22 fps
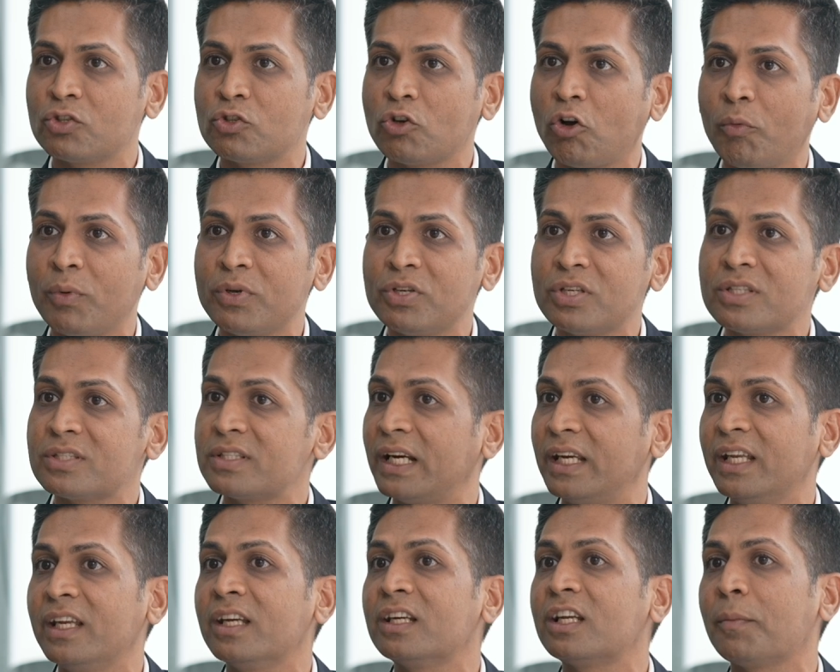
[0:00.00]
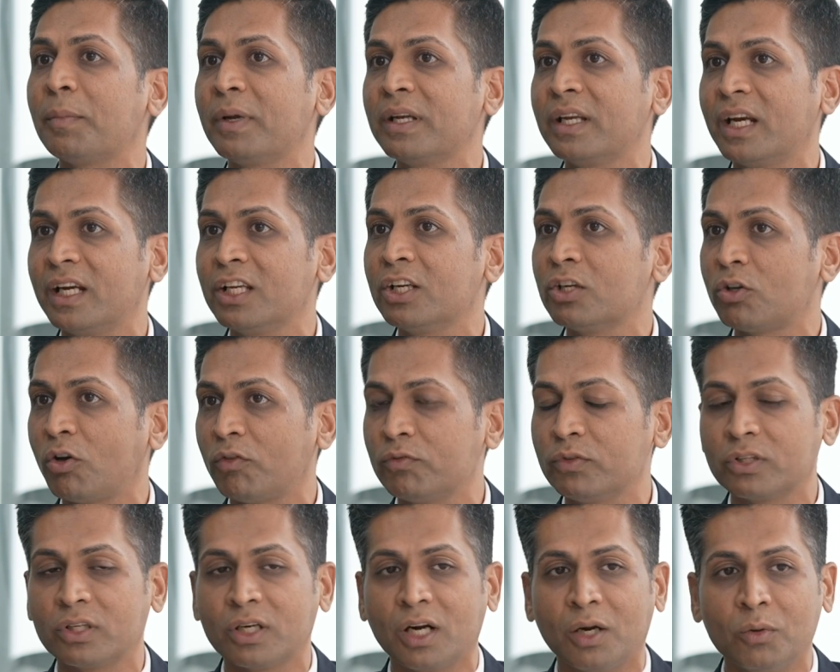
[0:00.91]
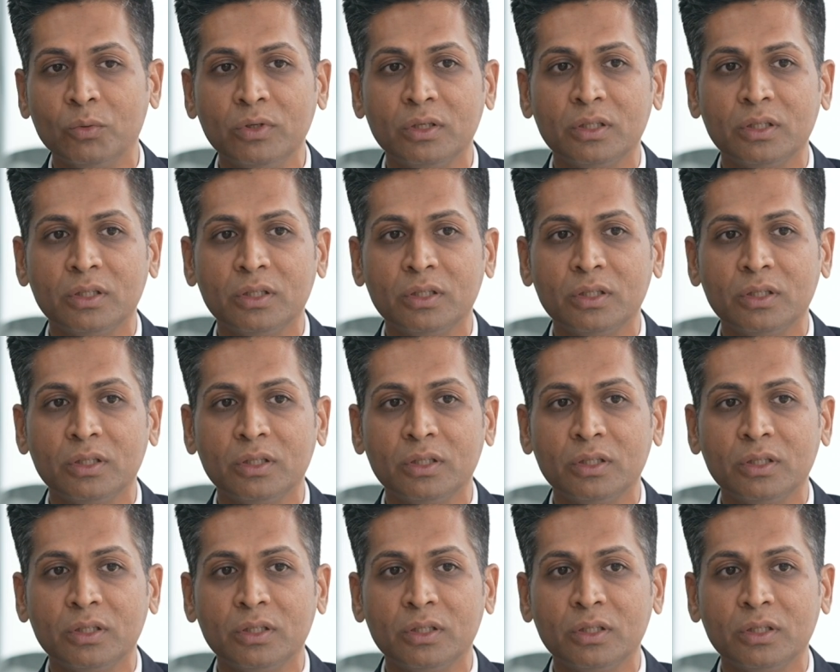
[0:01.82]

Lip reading: job in just setting it up and getting it off the ground.